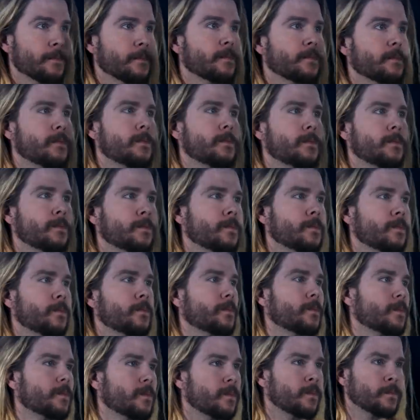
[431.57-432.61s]
Biologists
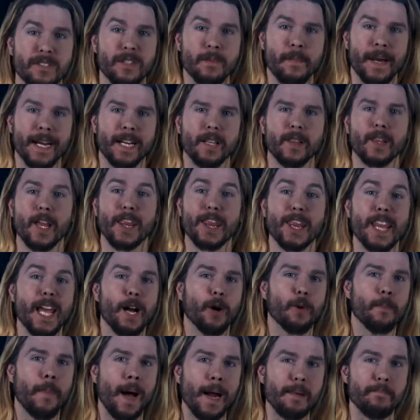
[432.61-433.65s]
have estimated that
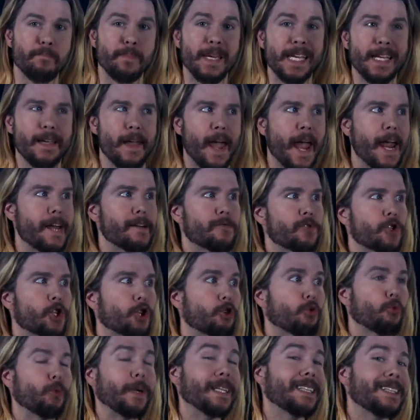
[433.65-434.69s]
there might be 1
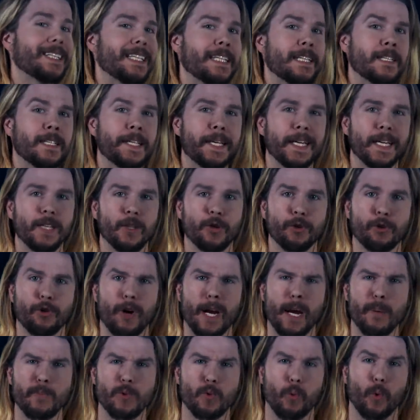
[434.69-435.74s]
trillion
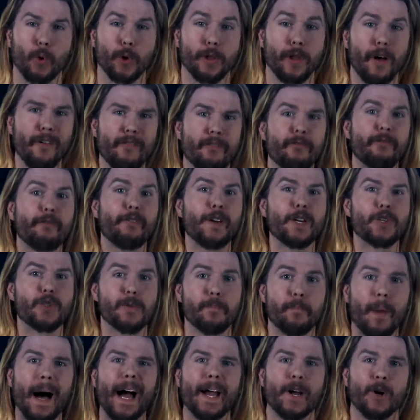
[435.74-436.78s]
kilograms worth of fish
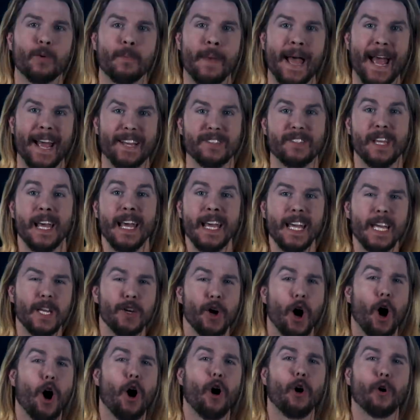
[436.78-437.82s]
biomass
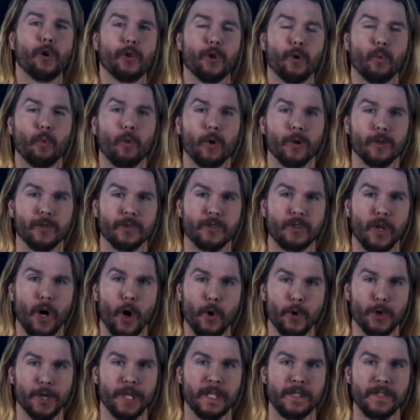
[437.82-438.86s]
in all the world's
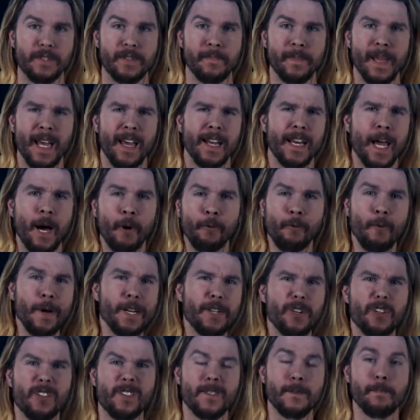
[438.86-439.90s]
oceans. Now, if
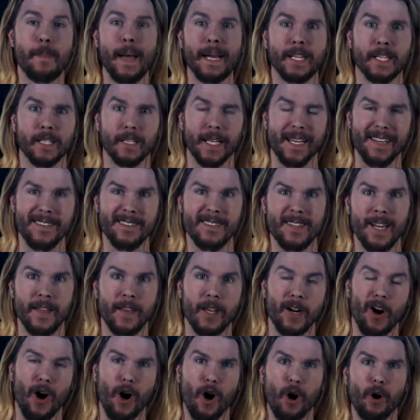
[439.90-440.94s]
we just speculate and say
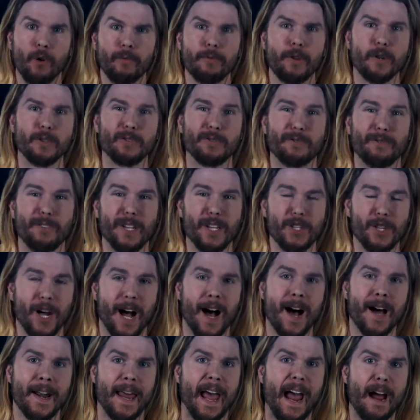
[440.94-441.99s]
that all those fish
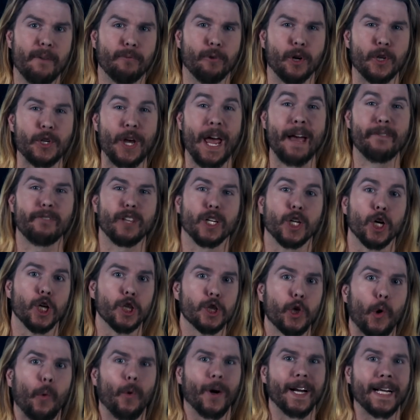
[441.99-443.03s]
on average have the
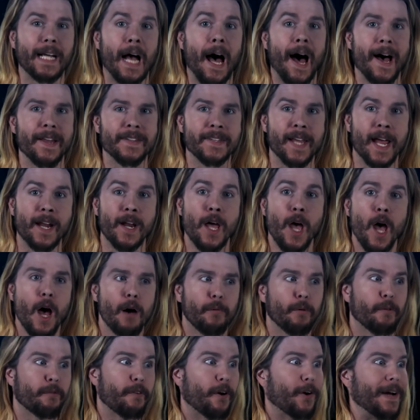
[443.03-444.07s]
caloric content
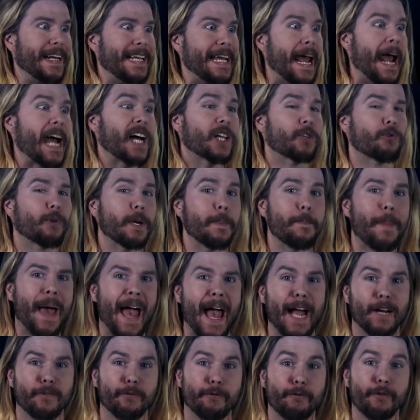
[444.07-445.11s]
of a very
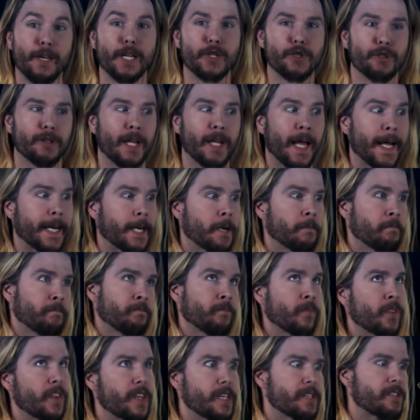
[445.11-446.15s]
calorie-packed fish like
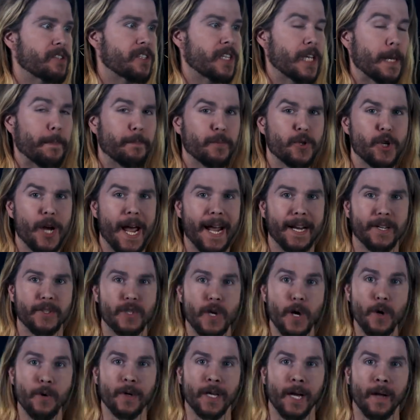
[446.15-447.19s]
the skipjack
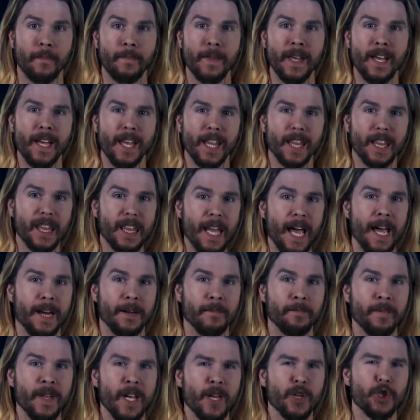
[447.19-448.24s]
tuna,
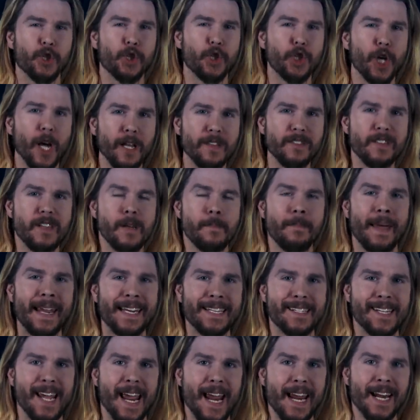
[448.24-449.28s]
then just to
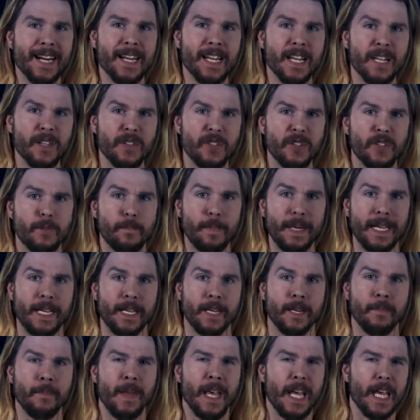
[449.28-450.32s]
maintain his
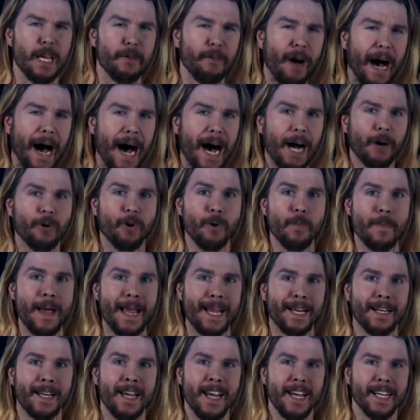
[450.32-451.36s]
speed, if
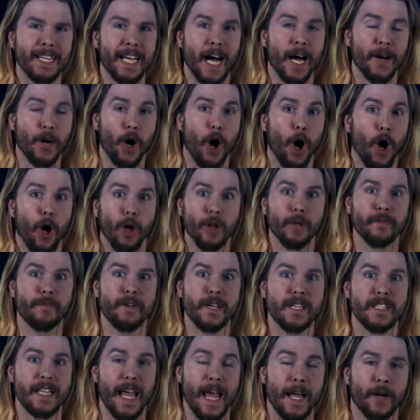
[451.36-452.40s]
Aquaman got all of
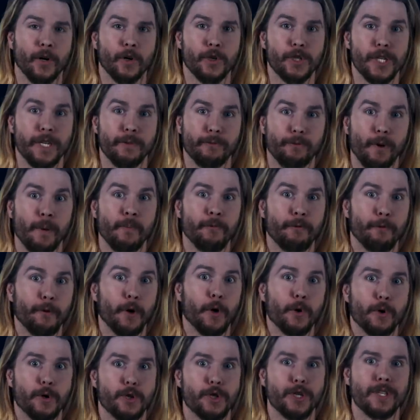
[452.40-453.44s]
his energy from
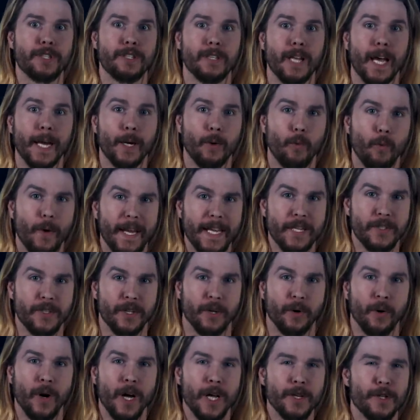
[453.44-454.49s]
food, just like we
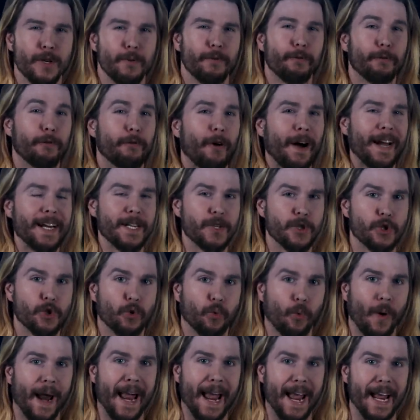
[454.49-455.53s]
do, to fight
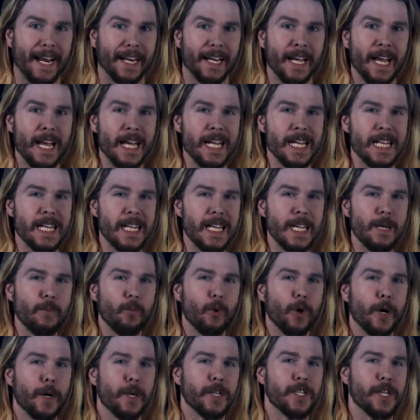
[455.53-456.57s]
drag, he
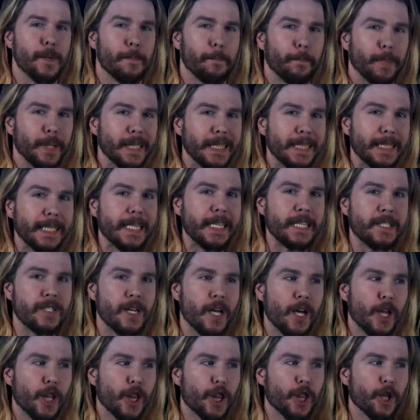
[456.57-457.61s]
would deplete
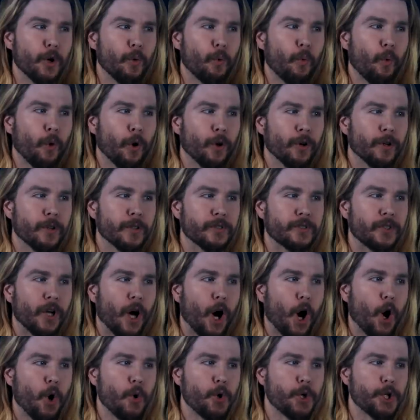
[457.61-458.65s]
the world's
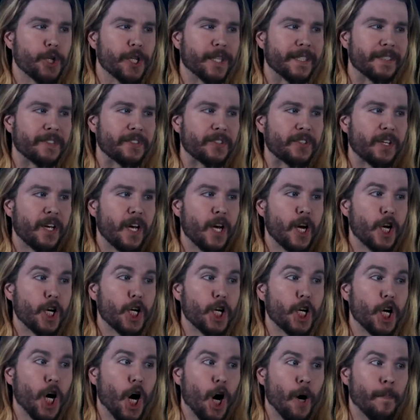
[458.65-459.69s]
oceans
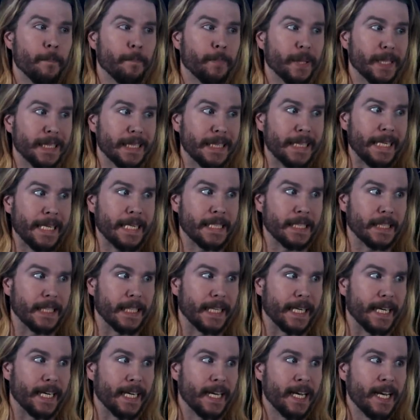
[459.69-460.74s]

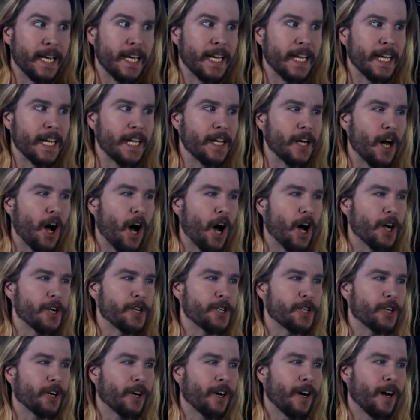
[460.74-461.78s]
completely in
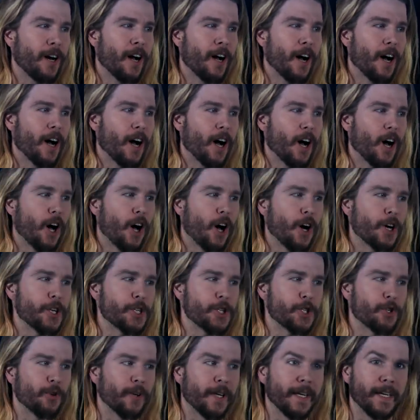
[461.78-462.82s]
under
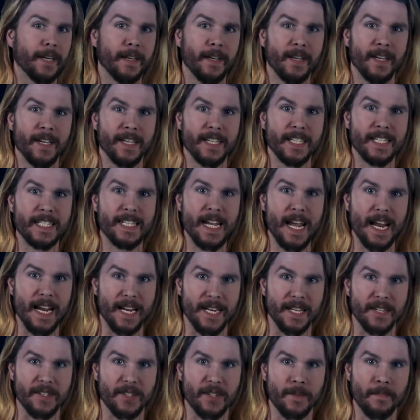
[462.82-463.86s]
100
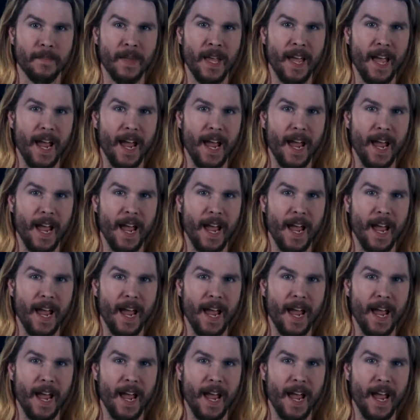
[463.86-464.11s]
days.